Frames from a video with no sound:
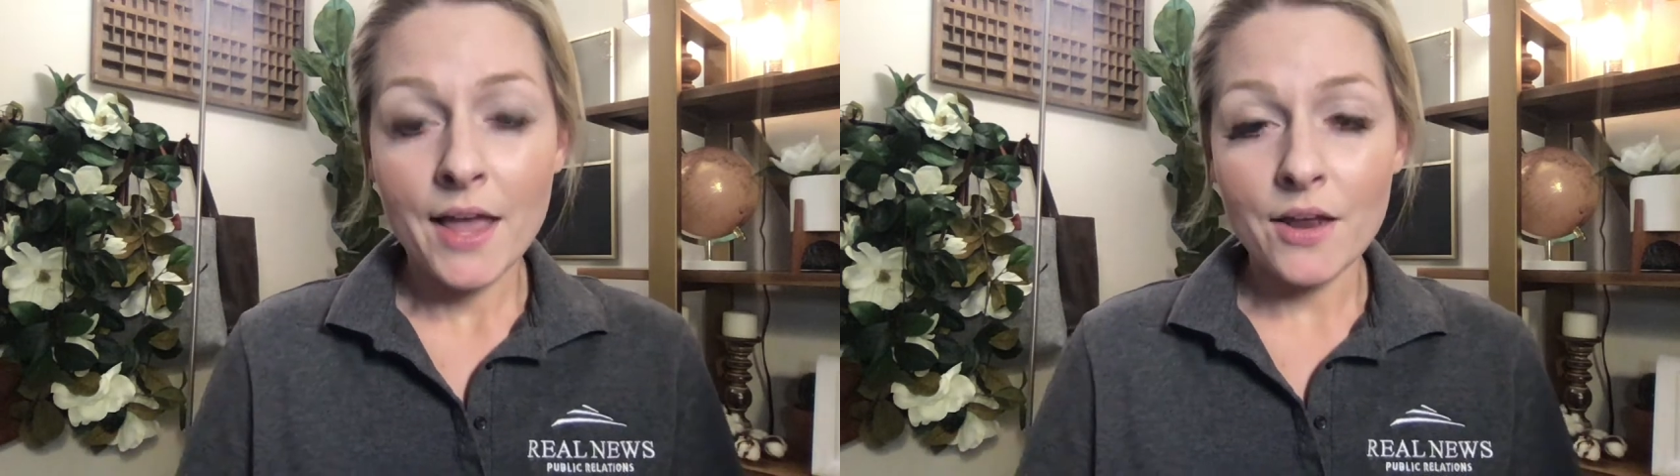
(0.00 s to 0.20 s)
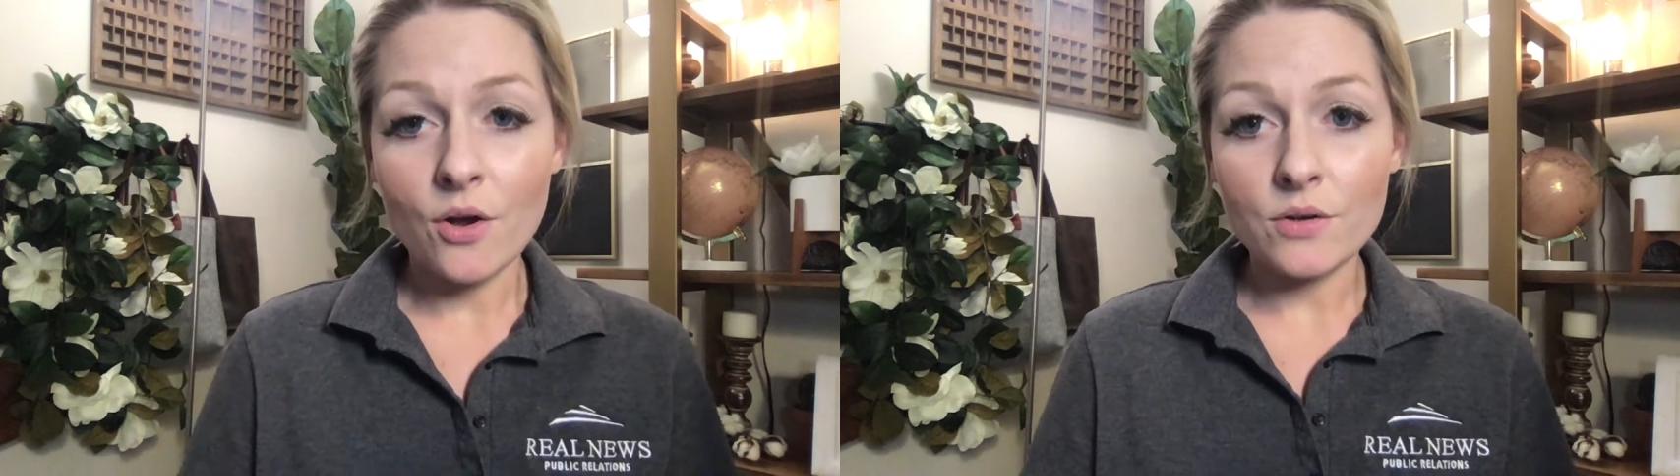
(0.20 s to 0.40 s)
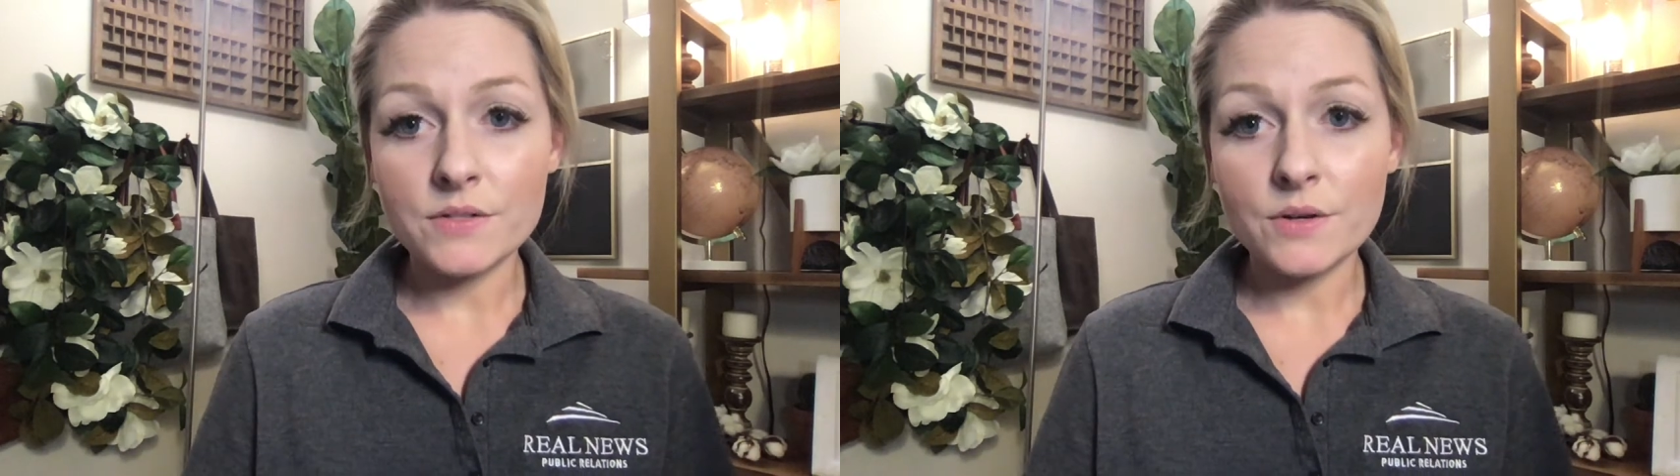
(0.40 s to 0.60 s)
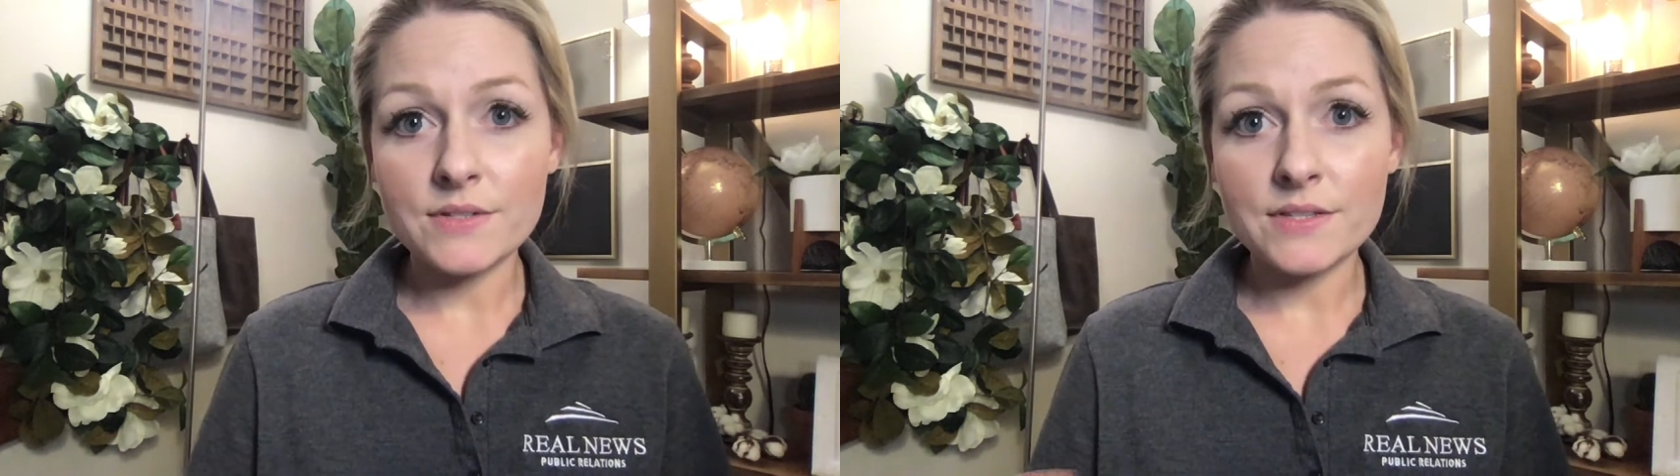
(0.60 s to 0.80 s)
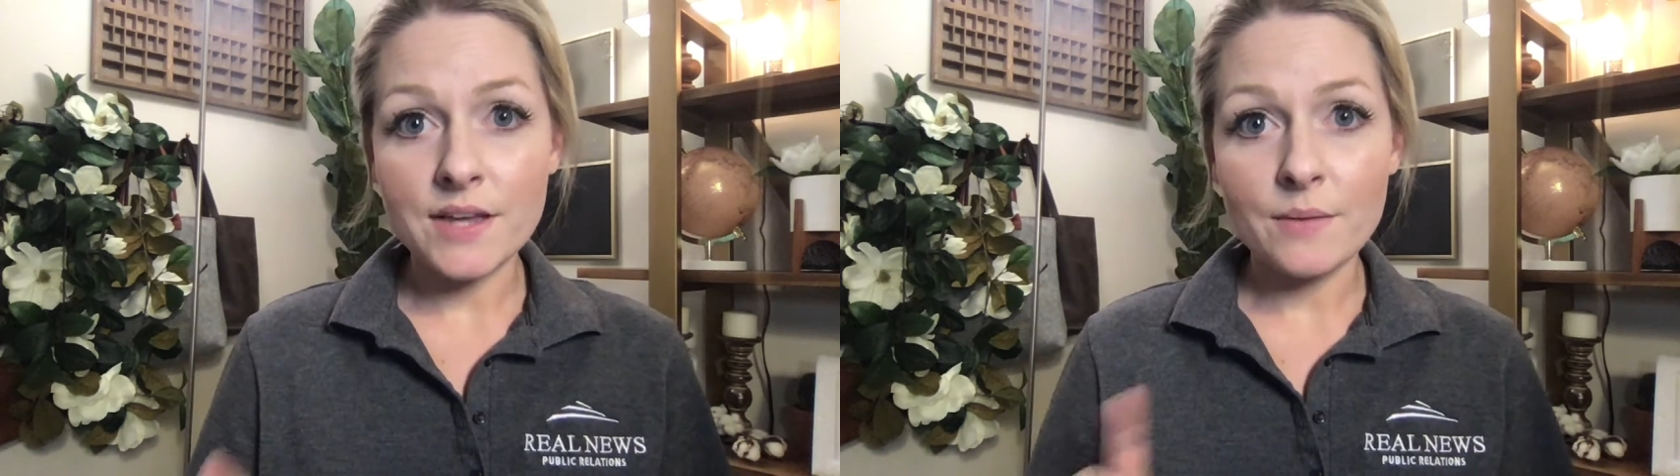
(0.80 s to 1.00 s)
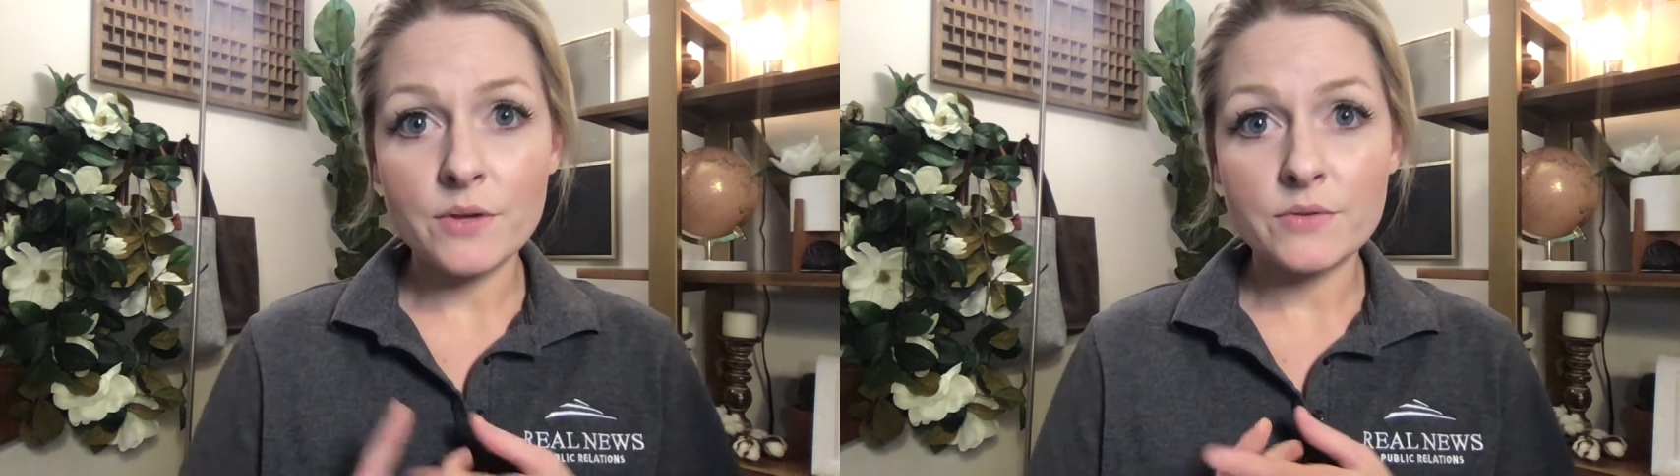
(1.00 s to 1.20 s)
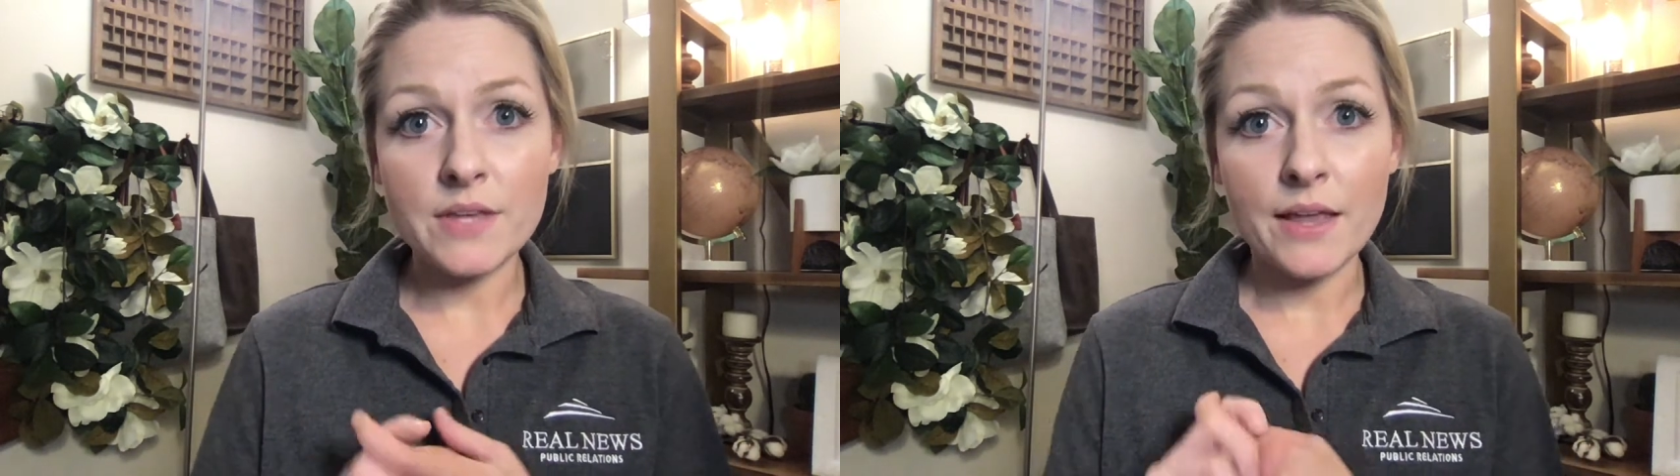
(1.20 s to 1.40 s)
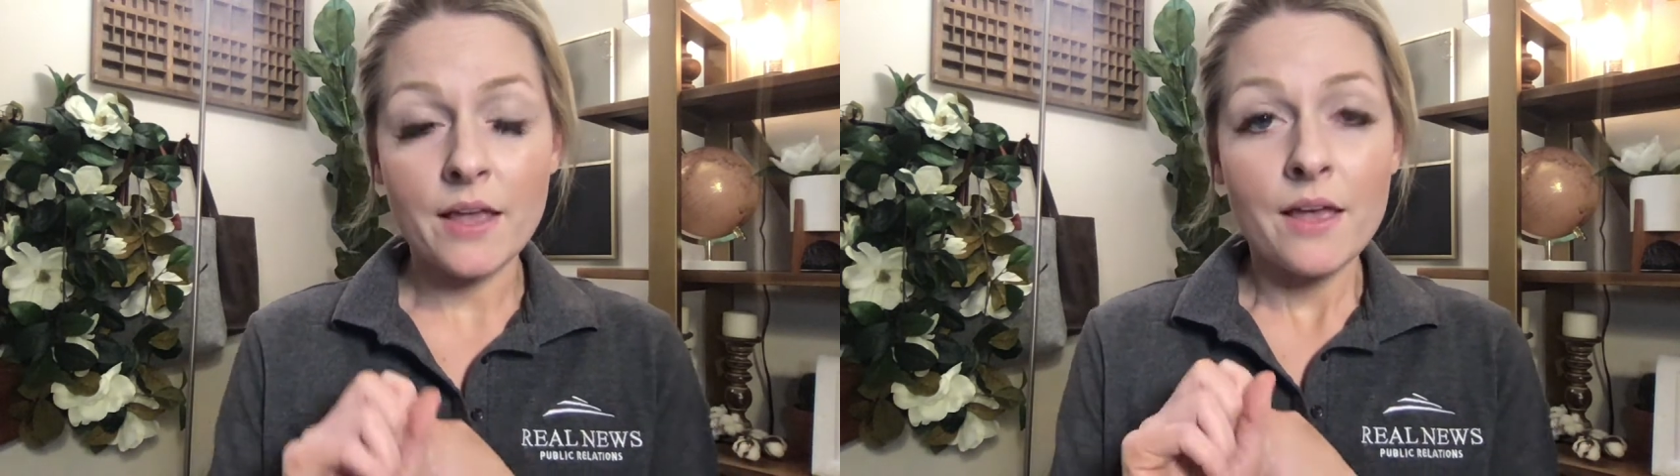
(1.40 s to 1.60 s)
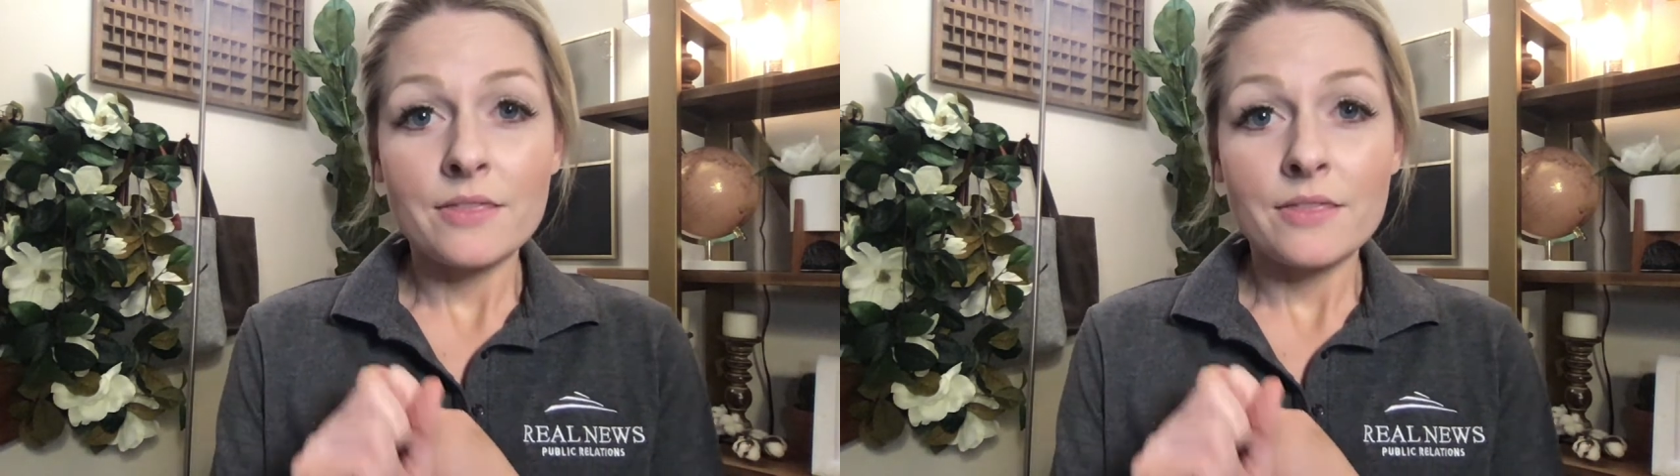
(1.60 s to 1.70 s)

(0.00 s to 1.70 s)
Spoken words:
and also, since I'm using